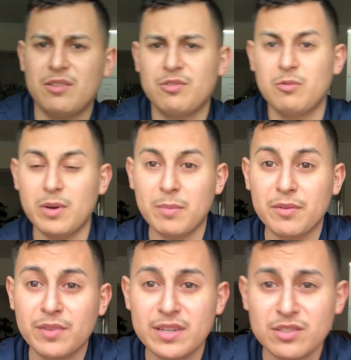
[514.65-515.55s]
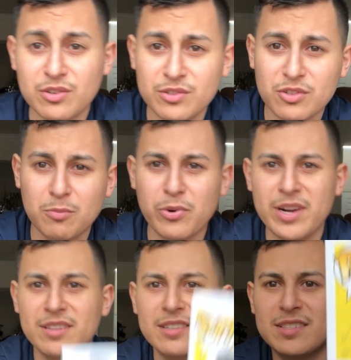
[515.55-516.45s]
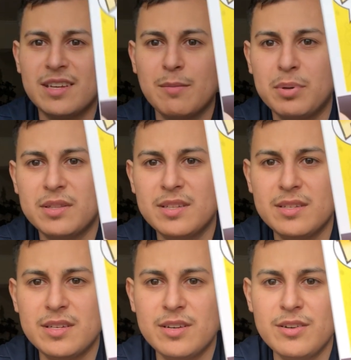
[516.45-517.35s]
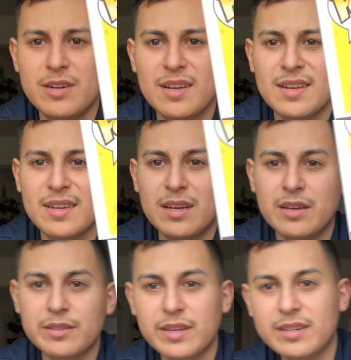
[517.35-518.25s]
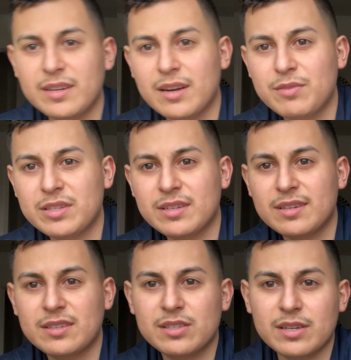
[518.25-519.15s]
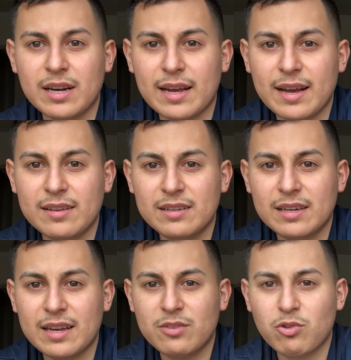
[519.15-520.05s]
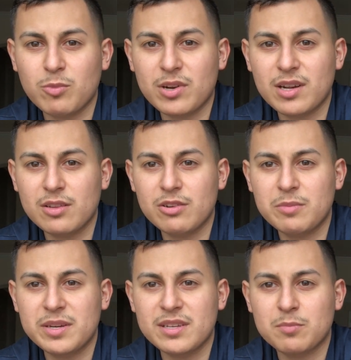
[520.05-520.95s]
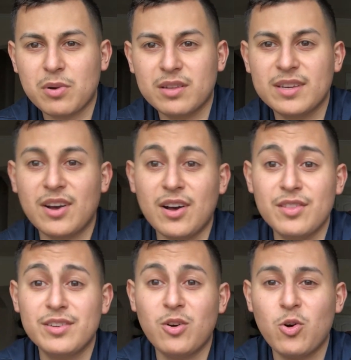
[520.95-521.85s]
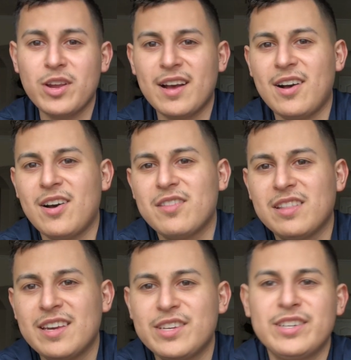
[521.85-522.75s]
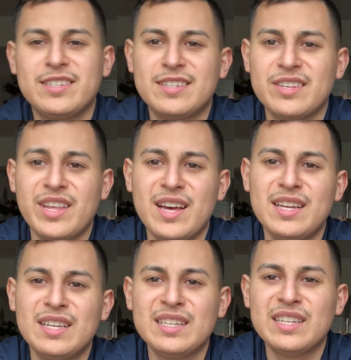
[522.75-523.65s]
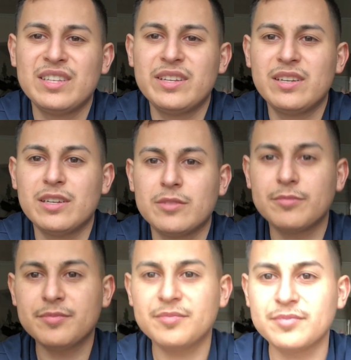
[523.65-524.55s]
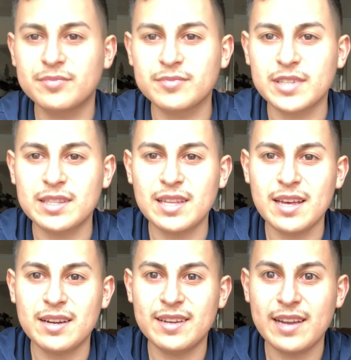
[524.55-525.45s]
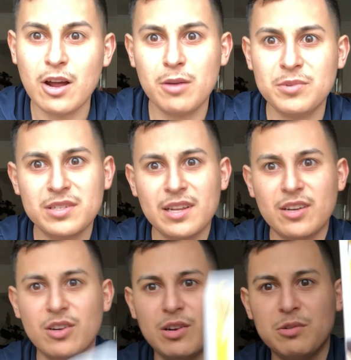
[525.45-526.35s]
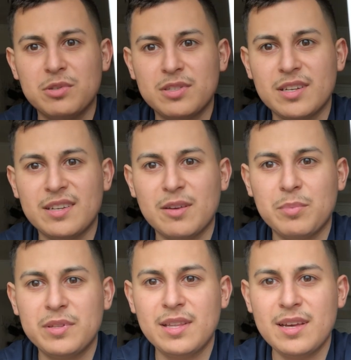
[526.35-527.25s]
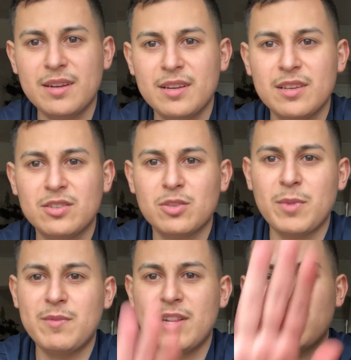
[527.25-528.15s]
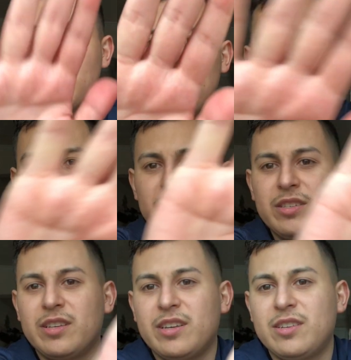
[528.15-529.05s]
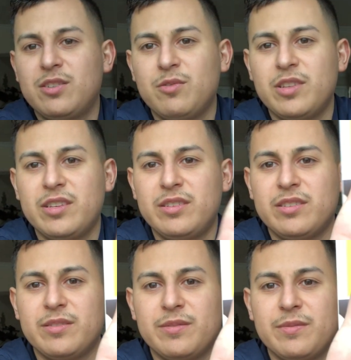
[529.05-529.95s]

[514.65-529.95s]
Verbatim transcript: I don't know why my face turned so bright. Look, see, I put this here and then everything looks good like I look like normal color because probably all the oh yeah all the light gets to that and then look get that and now I'm just like a ghost and I put that so maybe I should do this and do this